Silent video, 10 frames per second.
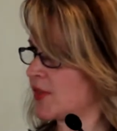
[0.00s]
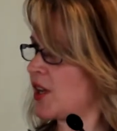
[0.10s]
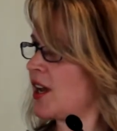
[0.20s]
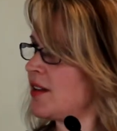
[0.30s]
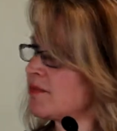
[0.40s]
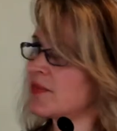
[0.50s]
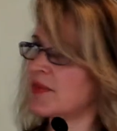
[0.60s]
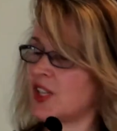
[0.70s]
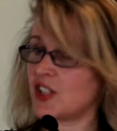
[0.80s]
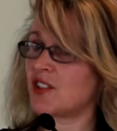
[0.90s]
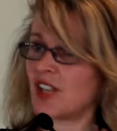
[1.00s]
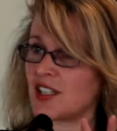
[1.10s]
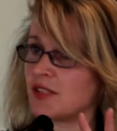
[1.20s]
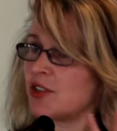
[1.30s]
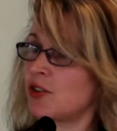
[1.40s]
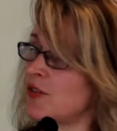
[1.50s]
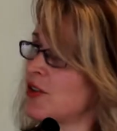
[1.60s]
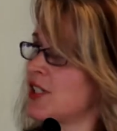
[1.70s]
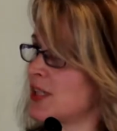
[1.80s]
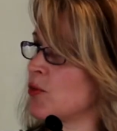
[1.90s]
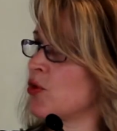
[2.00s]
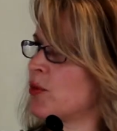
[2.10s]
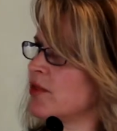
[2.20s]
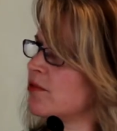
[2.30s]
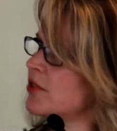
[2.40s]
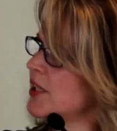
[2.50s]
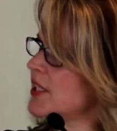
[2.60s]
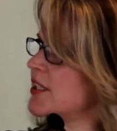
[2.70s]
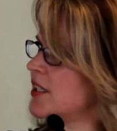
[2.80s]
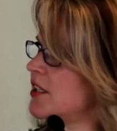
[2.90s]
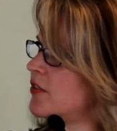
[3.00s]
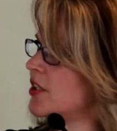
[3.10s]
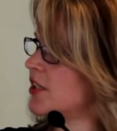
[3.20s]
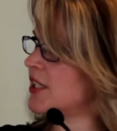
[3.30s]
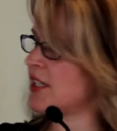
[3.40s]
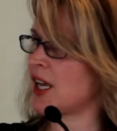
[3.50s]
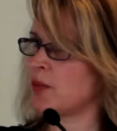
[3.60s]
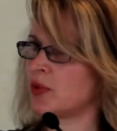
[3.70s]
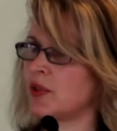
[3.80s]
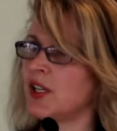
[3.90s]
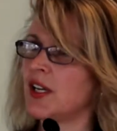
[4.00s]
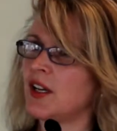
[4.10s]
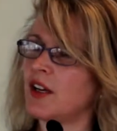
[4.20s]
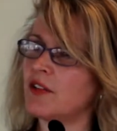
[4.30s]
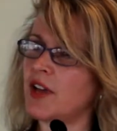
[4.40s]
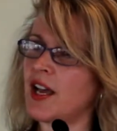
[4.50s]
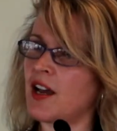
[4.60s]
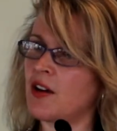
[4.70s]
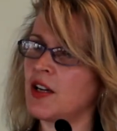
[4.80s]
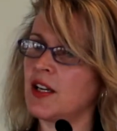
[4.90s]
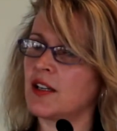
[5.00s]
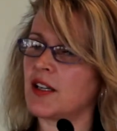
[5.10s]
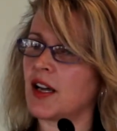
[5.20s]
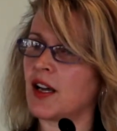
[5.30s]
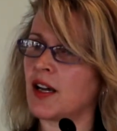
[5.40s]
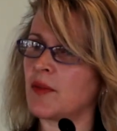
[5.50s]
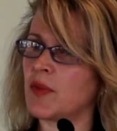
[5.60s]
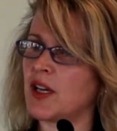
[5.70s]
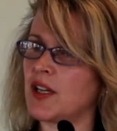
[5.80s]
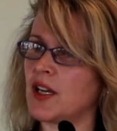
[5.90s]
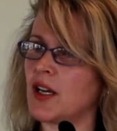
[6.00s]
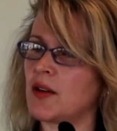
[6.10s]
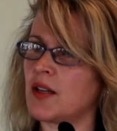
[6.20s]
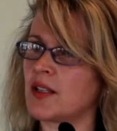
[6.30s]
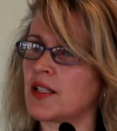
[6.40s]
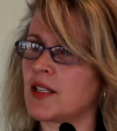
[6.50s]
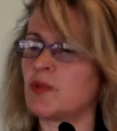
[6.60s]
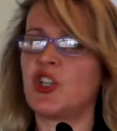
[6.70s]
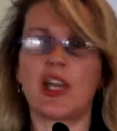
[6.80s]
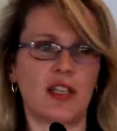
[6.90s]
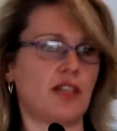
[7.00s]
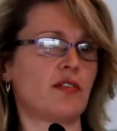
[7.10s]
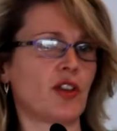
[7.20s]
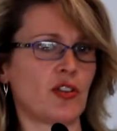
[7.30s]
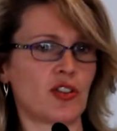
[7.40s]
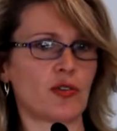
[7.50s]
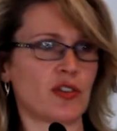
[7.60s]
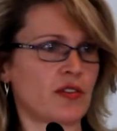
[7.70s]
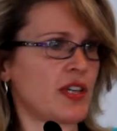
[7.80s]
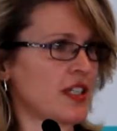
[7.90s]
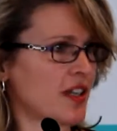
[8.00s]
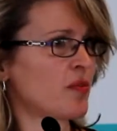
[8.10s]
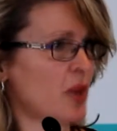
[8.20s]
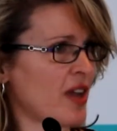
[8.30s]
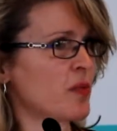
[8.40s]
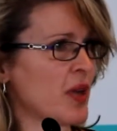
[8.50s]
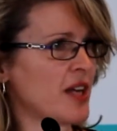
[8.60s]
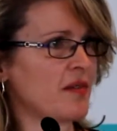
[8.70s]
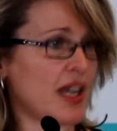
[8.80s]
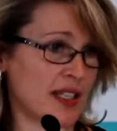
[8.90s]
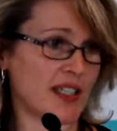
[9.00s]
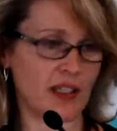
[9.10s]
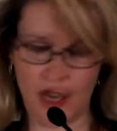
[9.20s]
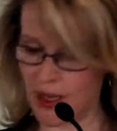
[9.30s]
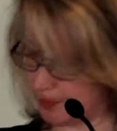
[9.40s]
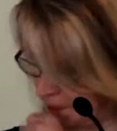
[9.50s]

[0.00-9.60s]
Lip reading: Okay? That's a very, very small but really significant example of how subjective those sorts of things have been and still are.